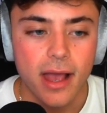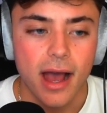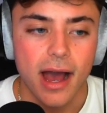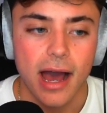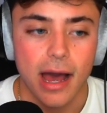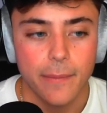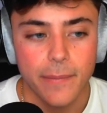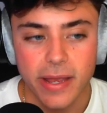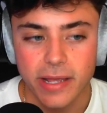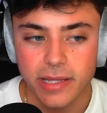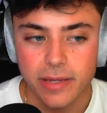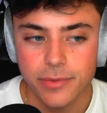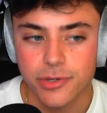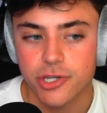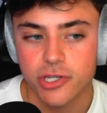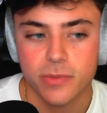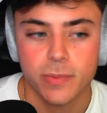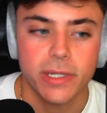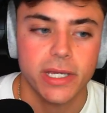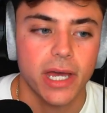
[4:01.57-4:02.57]
Uh, mainly
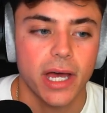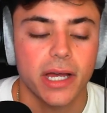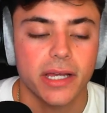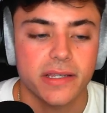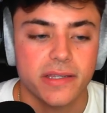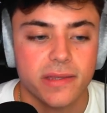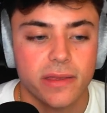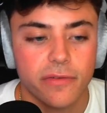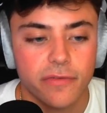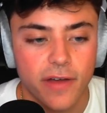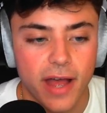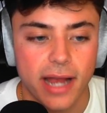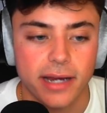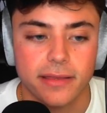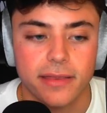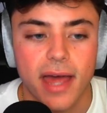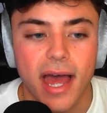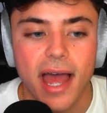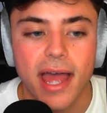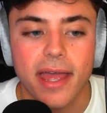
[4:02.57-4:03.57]
just because the
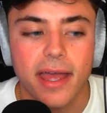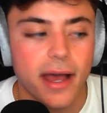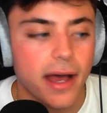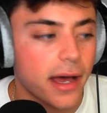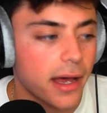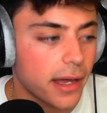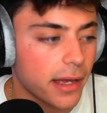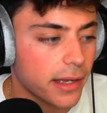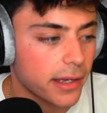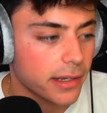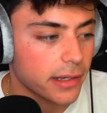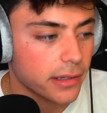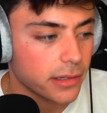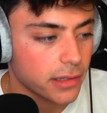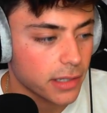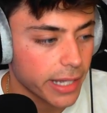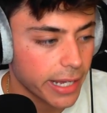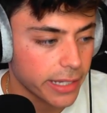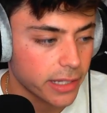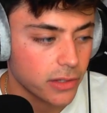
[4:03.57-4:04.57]
fact that uh,
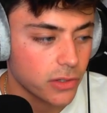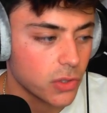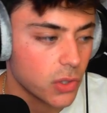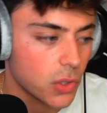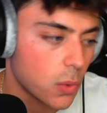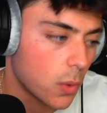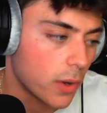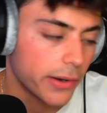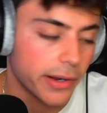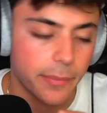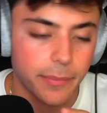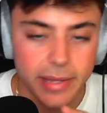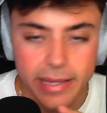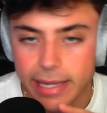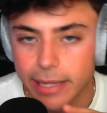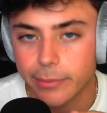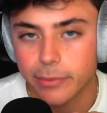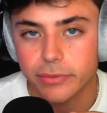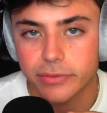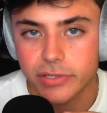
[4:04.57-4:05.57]
like you want to
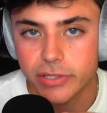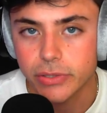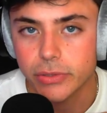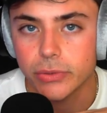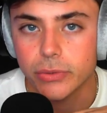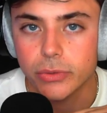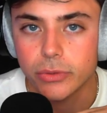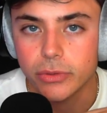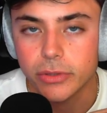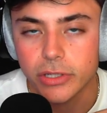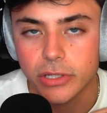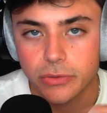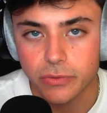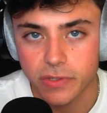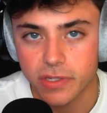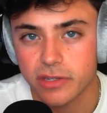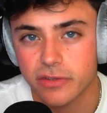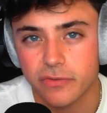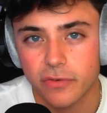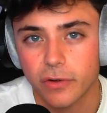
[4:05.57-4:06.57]
be able to use
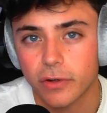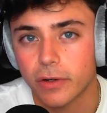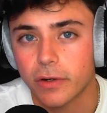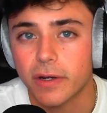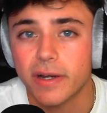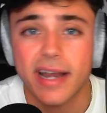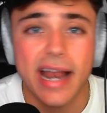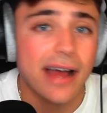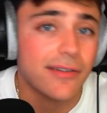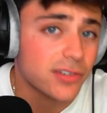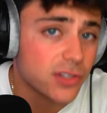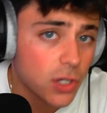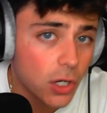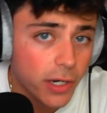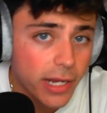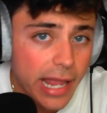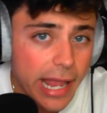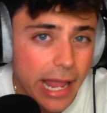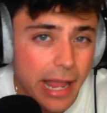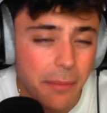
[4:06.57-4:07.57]
this for an avatar
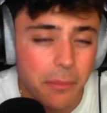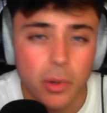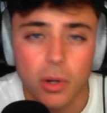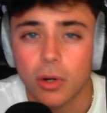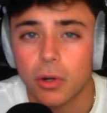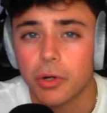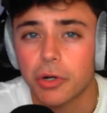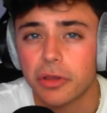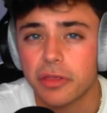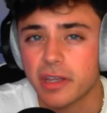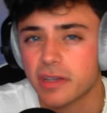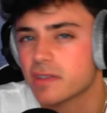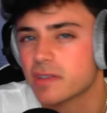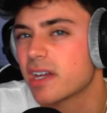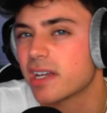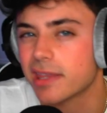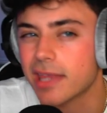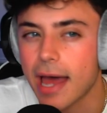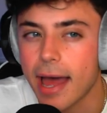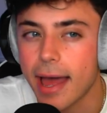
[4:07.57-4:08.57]
game or things
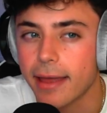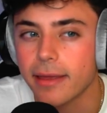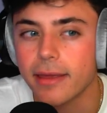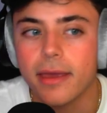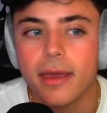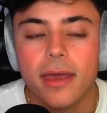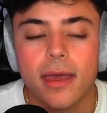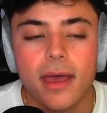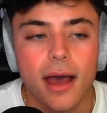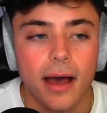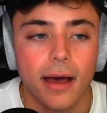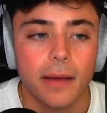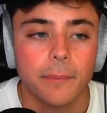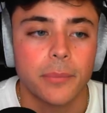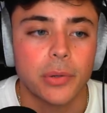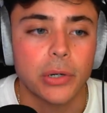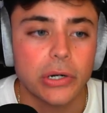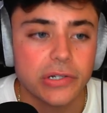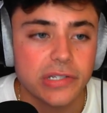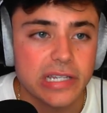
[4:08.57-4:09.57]
like that. Um,
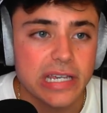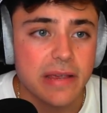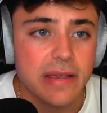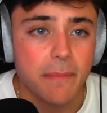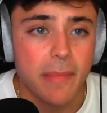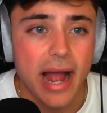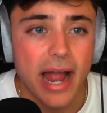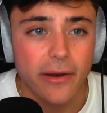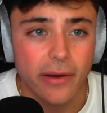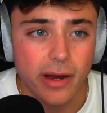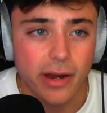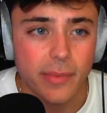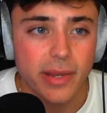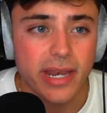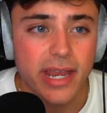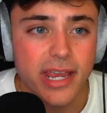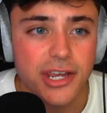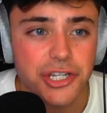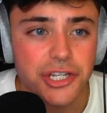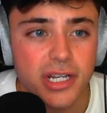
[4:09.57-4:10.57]
personally, my
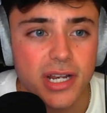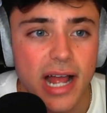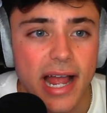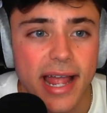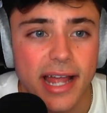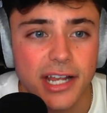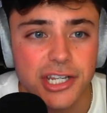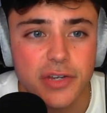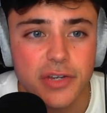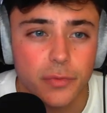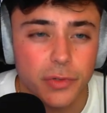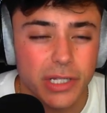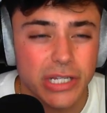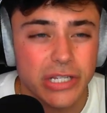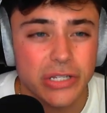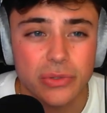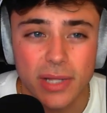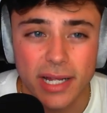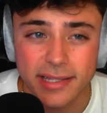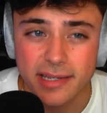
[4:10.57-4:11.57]
recommendation, I actually really
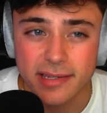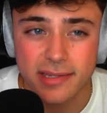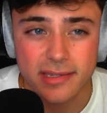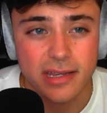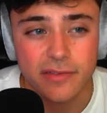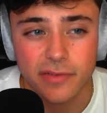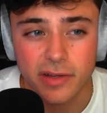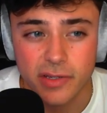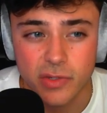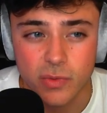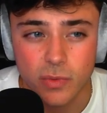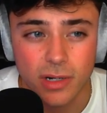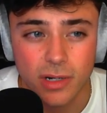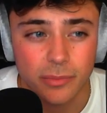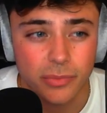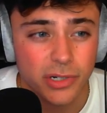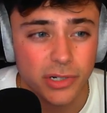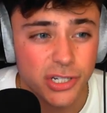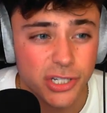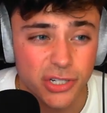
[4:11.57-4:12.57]
do like the CFS one. I'm
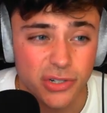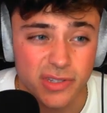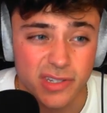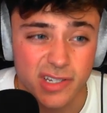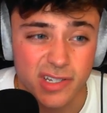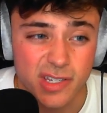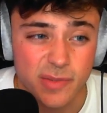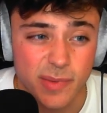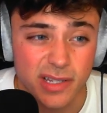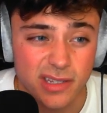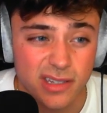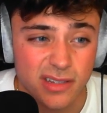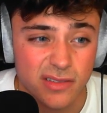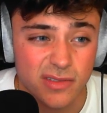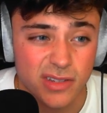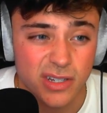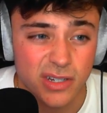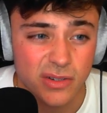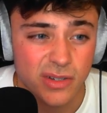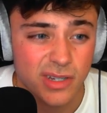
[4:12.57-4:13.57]
pretty sure it's expensive
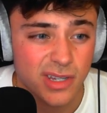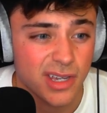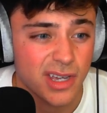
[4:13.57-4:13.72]
though.